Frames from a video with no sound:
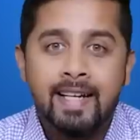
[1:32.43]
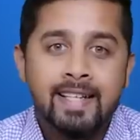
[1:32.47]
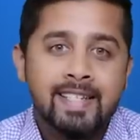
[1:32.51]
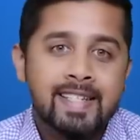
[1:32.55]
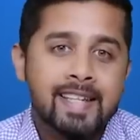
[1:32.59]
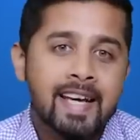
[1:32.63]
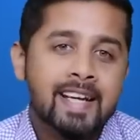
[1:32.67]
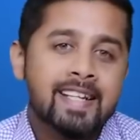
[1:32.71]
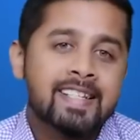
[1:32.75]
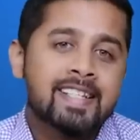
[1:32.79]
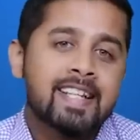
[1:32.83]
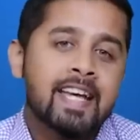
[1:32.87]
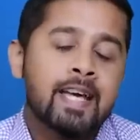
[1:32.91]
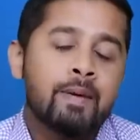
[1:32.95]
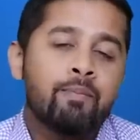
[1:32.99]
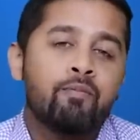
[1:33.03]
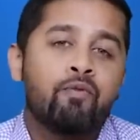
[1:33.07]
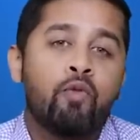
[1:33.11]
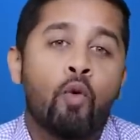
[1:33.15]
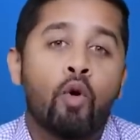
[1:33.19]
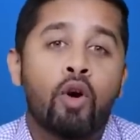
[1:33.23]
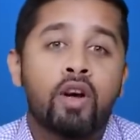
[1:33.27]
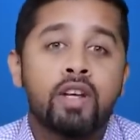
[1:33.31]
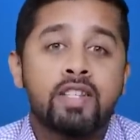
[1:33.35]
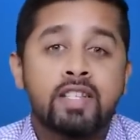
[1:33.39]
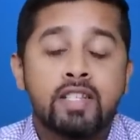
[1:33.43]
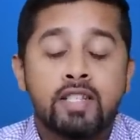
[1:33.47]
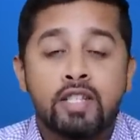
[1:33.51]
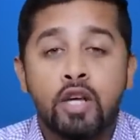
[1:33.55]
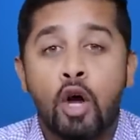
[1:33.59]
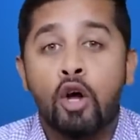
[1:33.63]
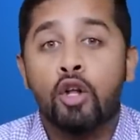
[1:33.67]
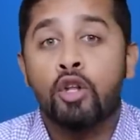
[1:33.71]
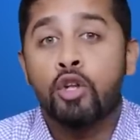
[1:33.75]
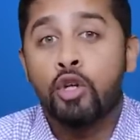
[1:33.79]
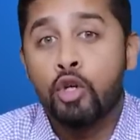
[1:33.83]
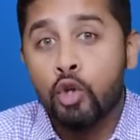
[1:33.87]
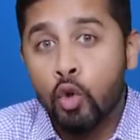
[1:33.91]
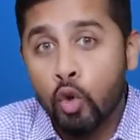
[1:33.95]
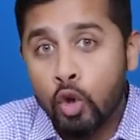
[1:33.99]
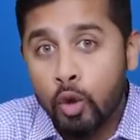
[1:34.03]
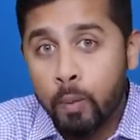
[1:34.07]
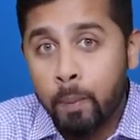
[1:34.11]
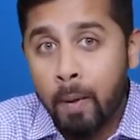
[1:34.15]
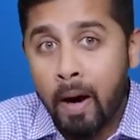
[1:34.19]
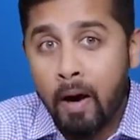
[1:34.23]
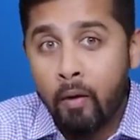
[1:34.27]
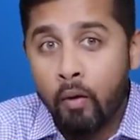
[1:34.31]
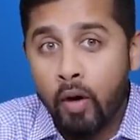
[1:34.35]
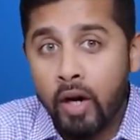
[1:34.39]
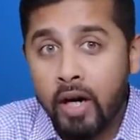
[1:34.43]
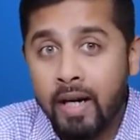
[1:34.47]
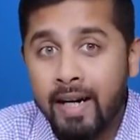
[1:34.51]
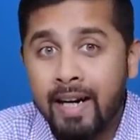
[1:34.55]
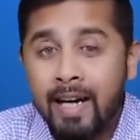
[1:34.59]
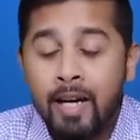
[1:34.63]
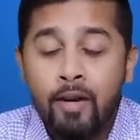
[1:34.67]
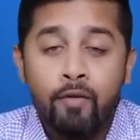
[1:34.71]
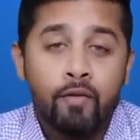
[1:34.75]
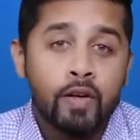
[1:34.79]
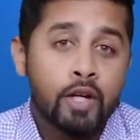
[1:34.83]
Sixth theme focuses on youth power